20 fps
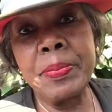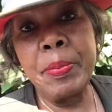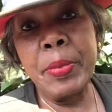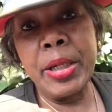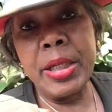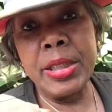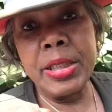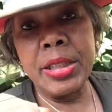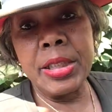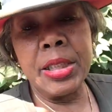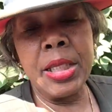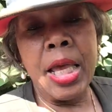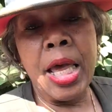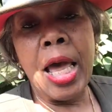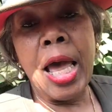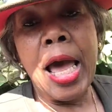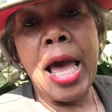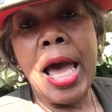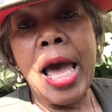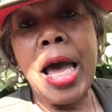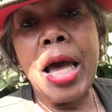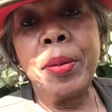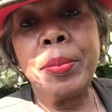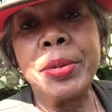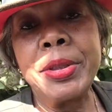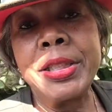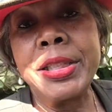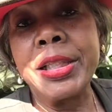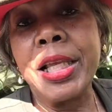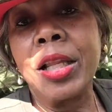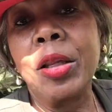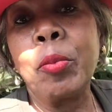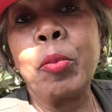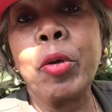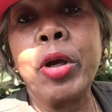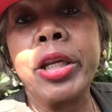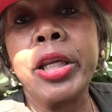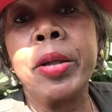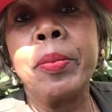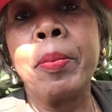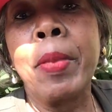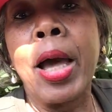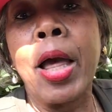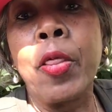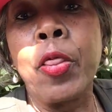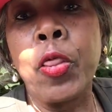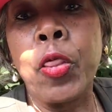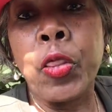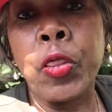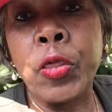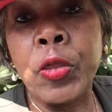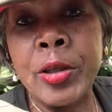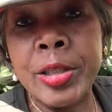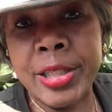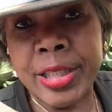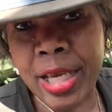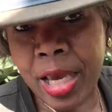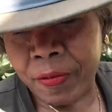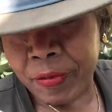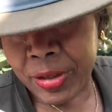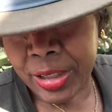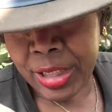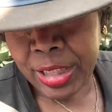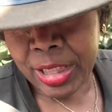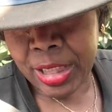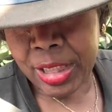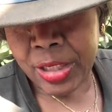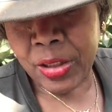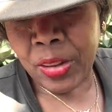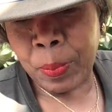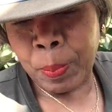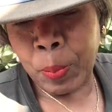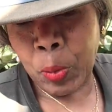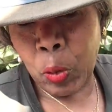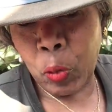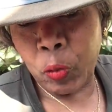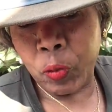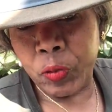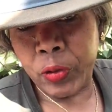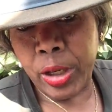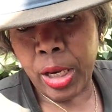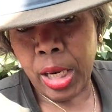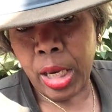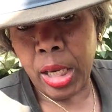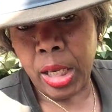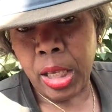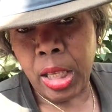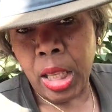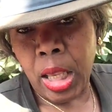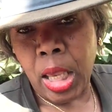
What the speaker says: months, I'll be celebrating my 70th birthday.